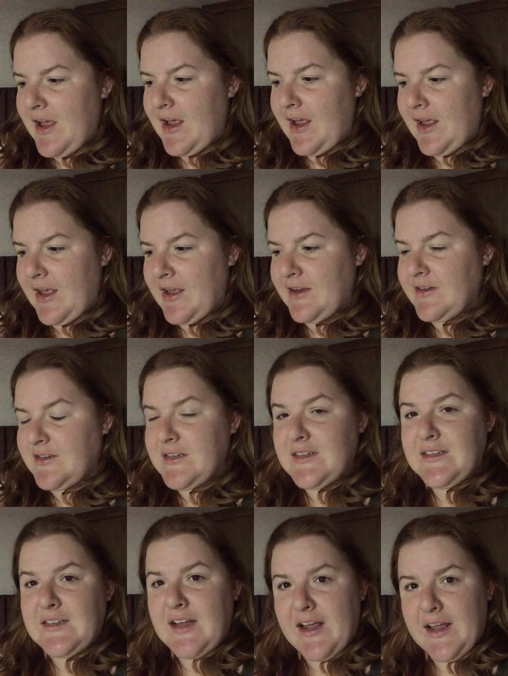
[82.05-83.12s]
And
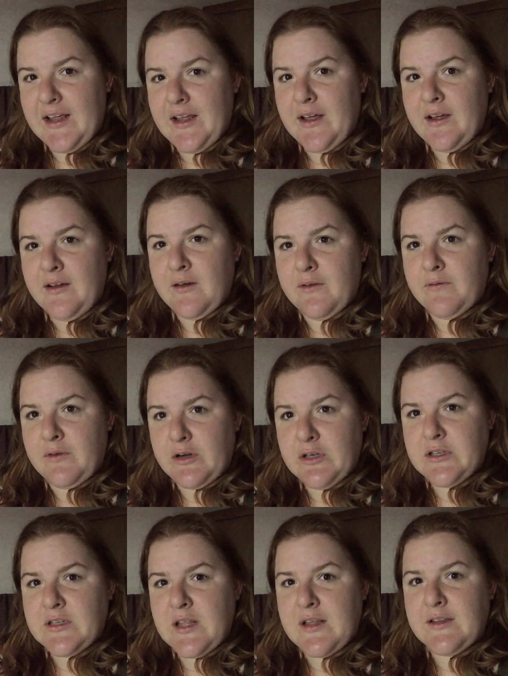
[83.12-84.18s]
today,
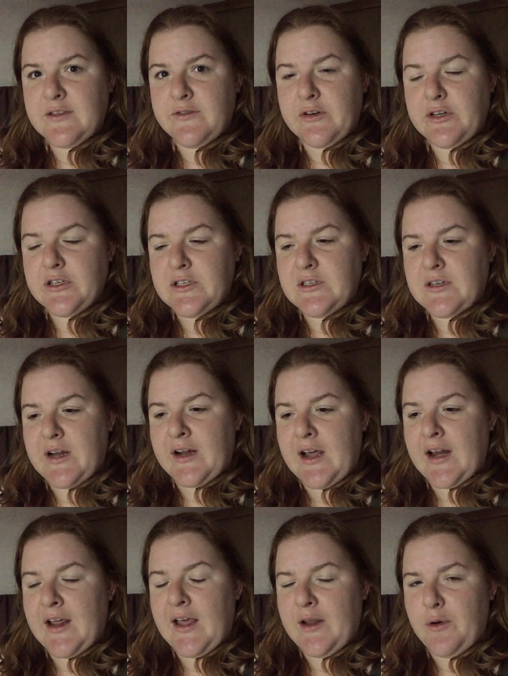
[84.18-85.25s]
first things first, I
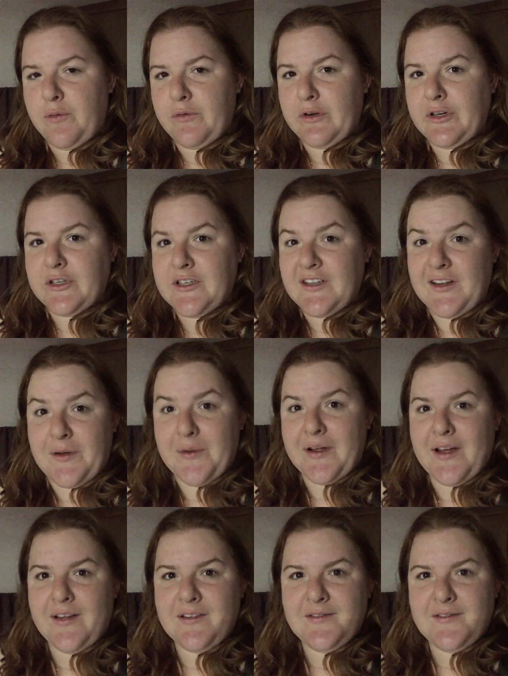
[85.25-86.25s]
gotta head over to yoga.